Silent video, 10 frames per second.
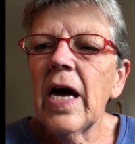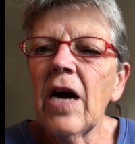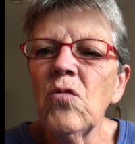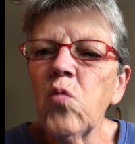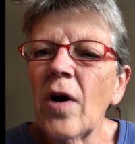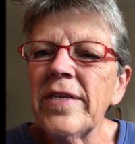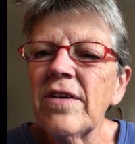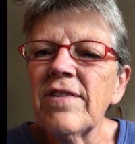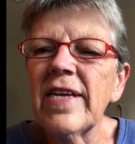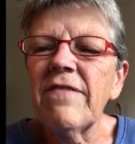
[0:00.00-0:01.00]
and
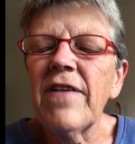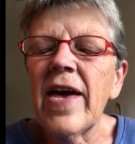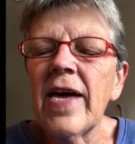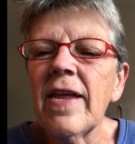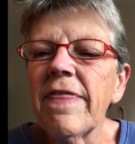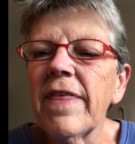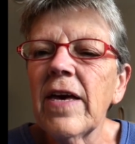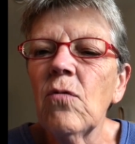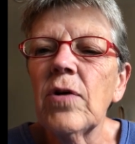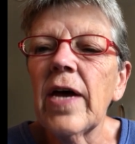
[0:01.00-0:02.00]
wondered if
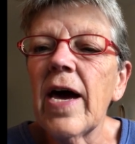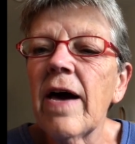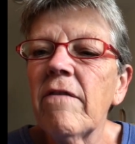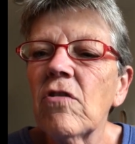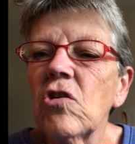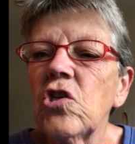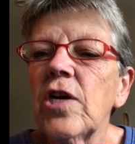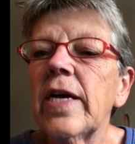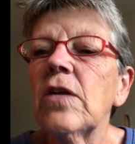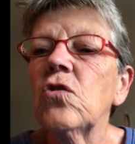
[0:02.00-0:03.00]
anything would ever
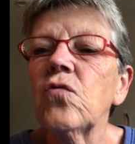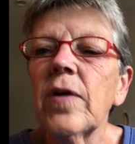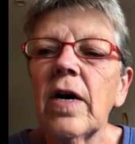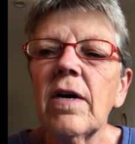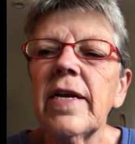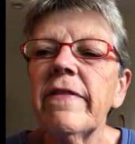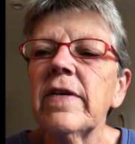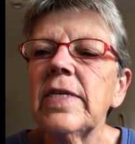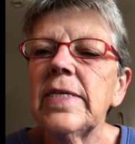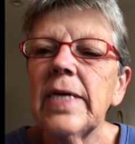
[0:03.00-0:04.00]
change regarding
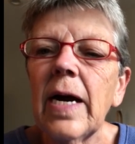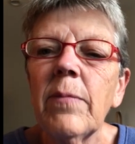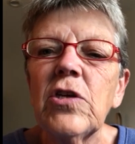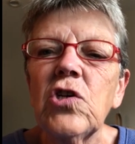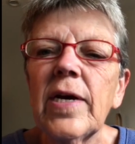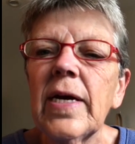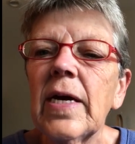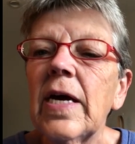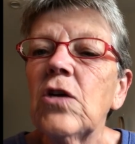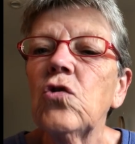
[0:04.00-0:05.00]
the damaging
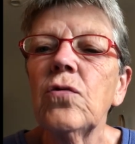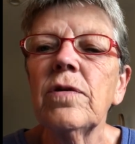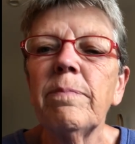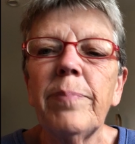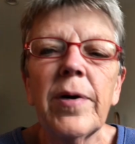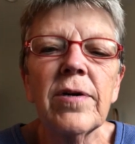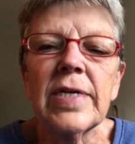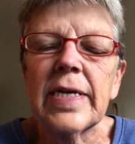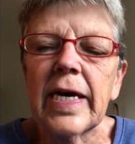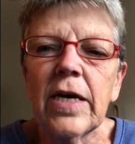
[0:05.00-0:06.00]
issues
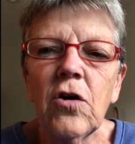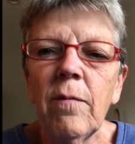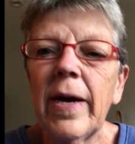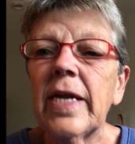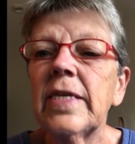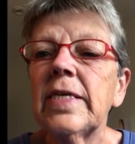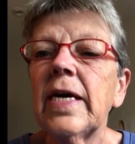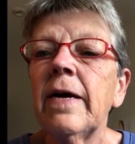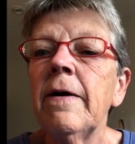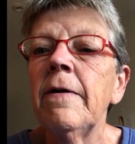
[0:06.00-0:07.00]
burdening
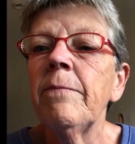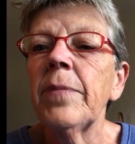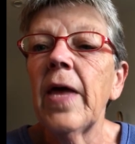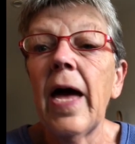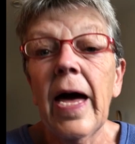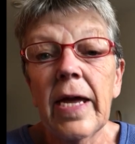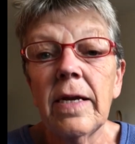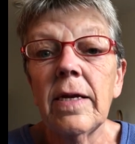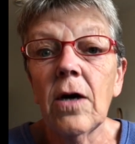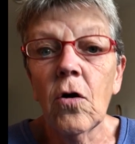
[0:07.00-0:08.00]
humanity
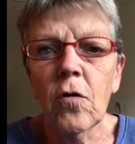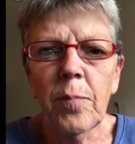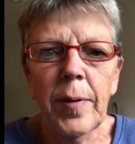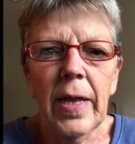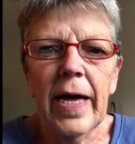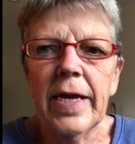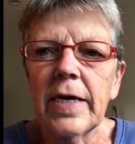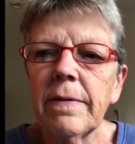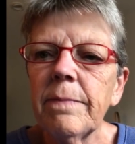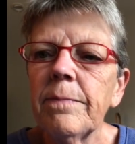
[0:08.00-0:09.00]
and our
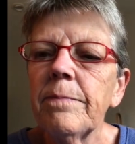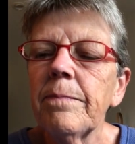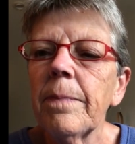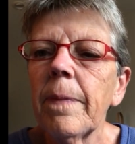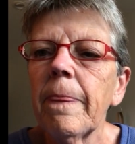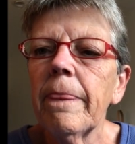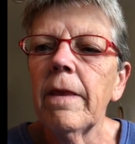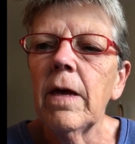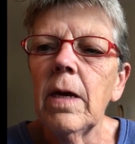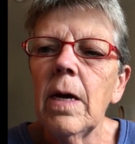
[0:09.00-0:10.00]
planet.
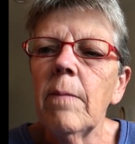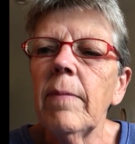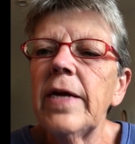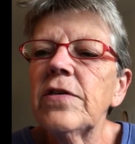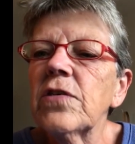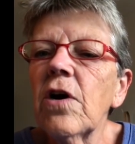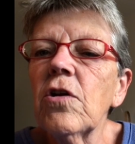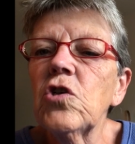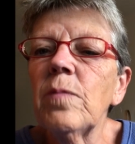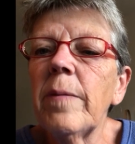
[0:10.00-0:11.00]
My
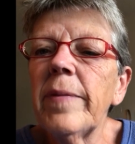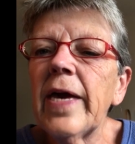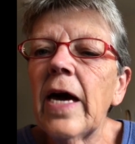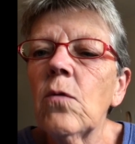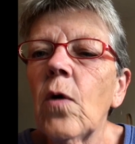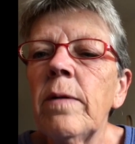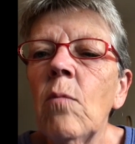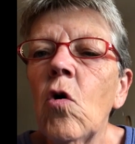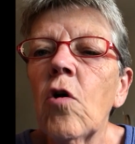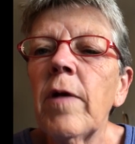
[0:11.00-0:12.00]
discouragement began one
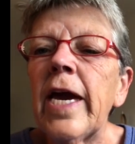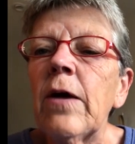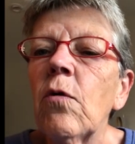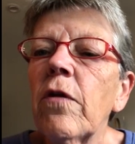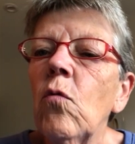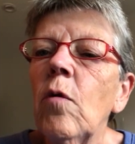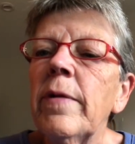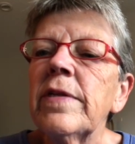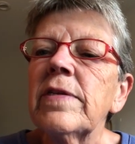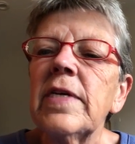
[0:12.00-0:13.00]
morning with a
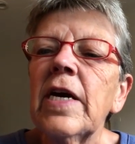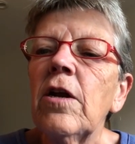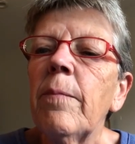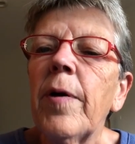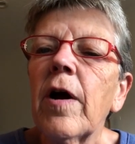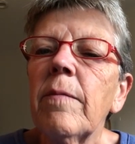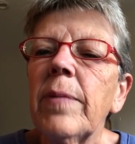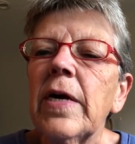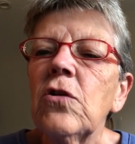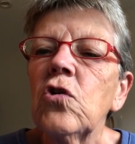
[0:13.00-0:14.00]
woman sitting on a park
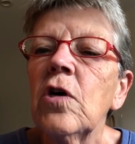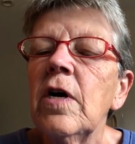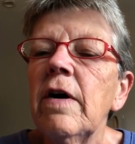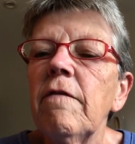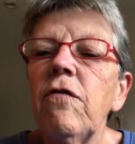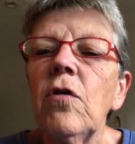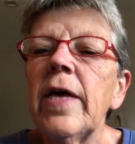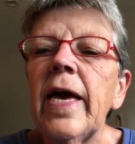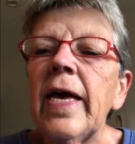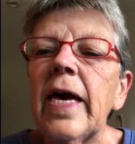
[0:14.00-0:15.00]
bench,
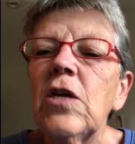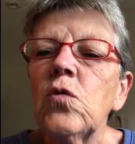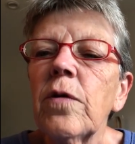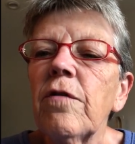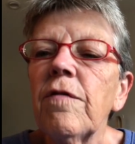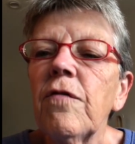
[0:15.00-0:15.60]
fully engaged with her